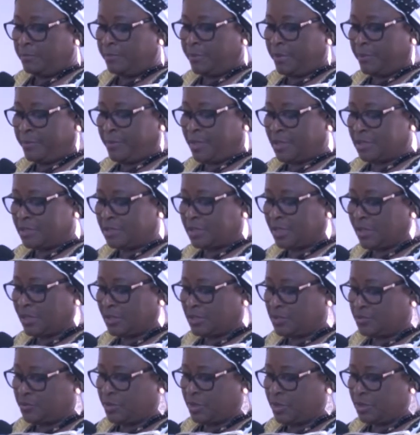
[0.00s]
Permanent
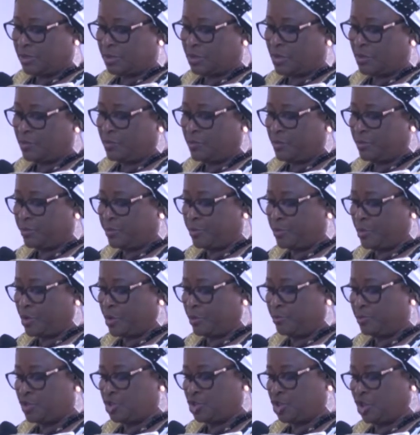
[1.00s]
Secretaries, Honorable
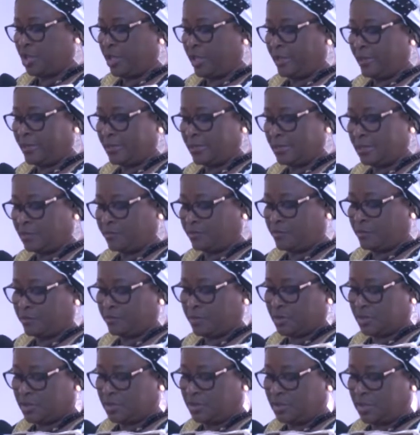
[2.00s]
Commissioners
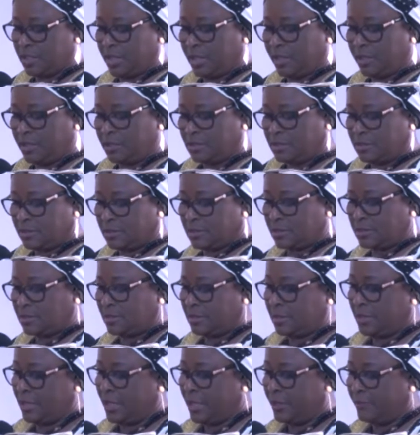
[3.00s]
from the
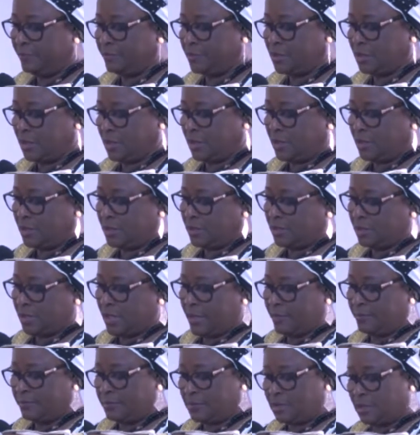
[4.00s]
states, CMDs,
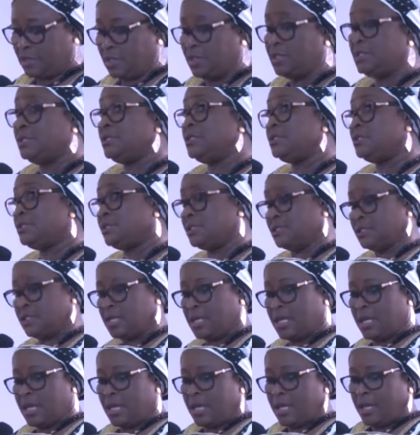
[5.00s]
MDs,
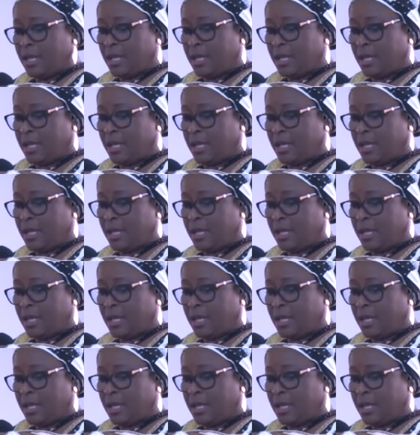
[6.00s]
